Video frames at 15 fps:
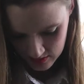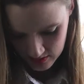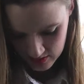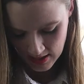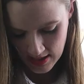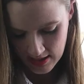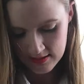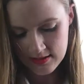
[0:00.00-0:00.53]

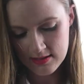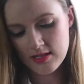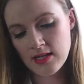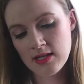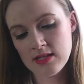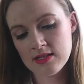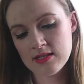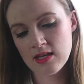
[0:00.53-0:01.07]
Next
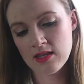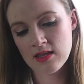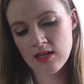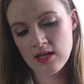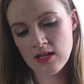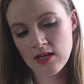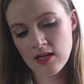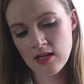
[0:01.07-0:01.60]
is
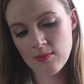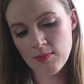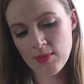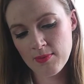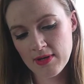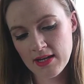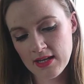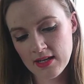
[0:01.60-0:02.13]
the
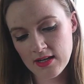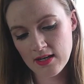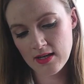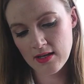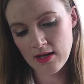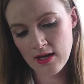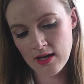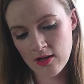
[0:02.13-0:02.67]
Maybelline
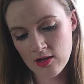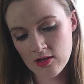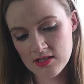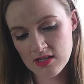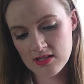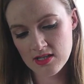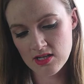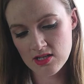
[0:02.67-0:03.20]
Colour
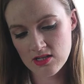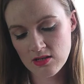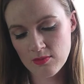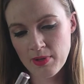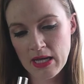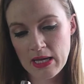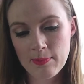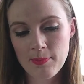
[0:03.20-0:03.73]
Sensational
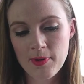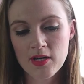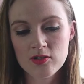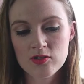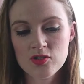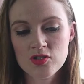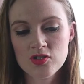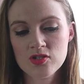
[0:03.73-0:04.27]
Pink
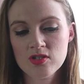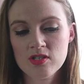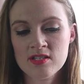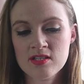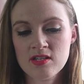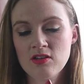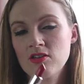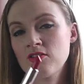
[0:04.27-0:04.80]
Punch. This
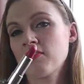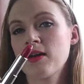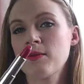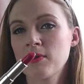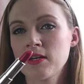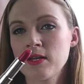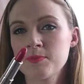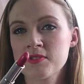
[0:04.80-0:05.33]
is another
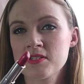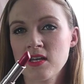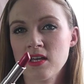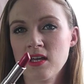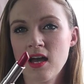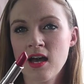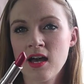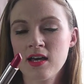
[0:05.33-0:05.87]
vibrant
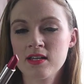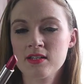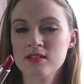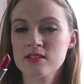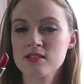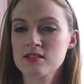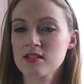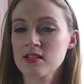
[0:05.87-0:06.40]
lipstick,
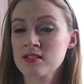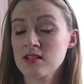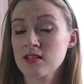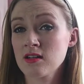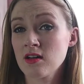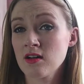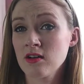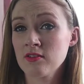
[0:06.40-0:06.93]
and it's a
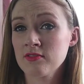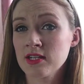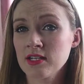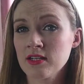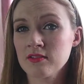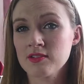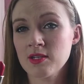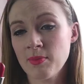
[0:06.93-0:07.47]
lovely,
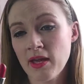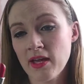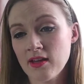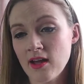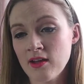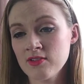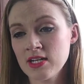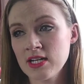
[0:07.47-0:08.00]
lovely pink.
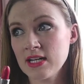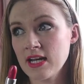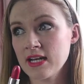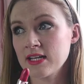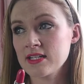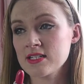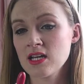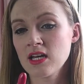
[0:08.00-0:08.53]
I really
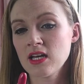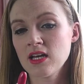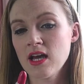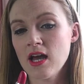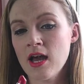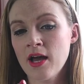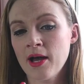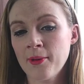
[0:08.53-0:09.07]
like it.
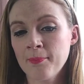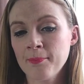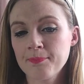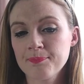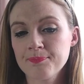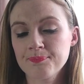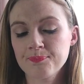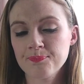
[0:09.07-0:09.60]

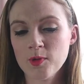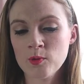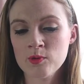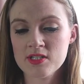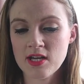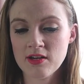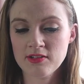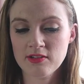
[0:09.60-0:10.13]
Would
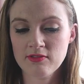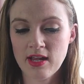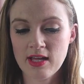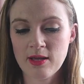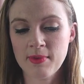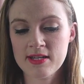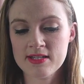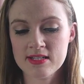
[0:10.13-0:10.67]
definitely
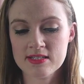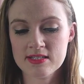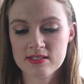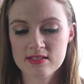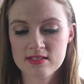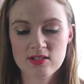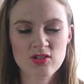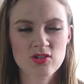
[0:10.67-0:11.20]
recommend
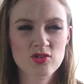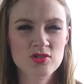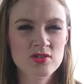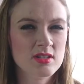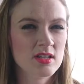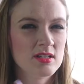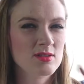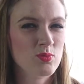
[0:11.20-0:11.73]
it.
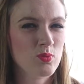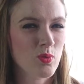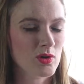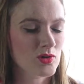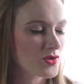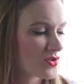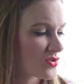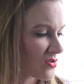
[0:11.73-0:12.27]
Used it
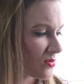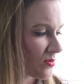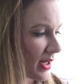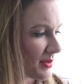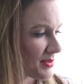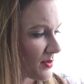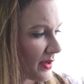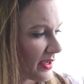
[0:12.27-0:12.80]
once when I
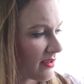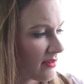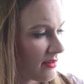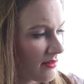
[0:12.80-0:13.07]
was away.